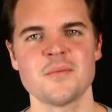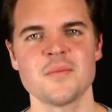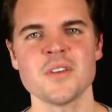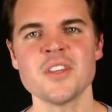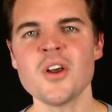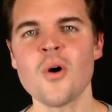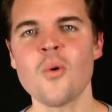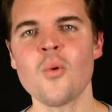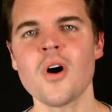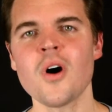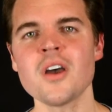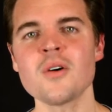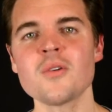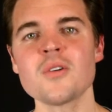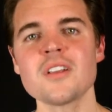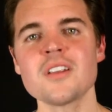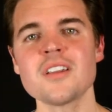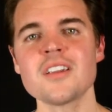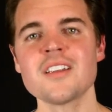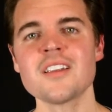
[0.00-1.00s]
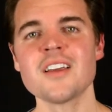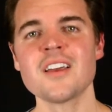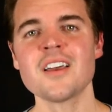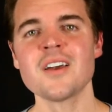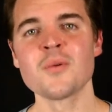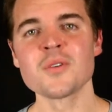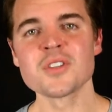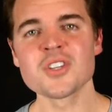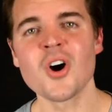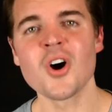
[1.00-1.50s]
You know what?
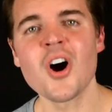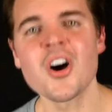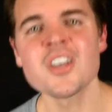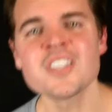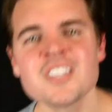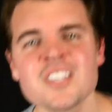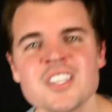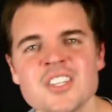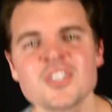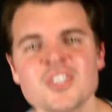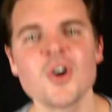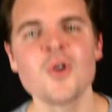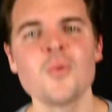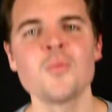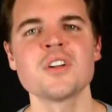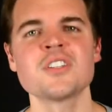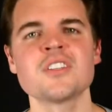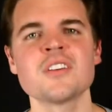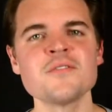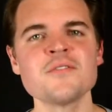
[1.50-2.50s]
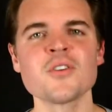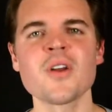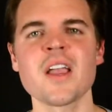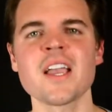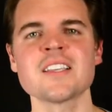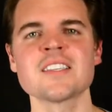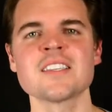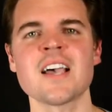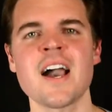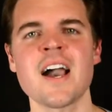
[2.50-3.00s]
What's causing so much of your
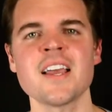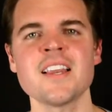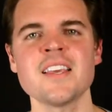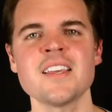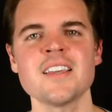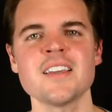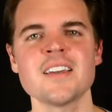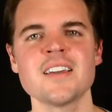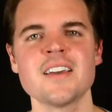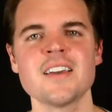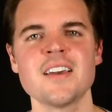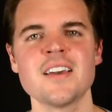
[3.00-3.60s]
anxiety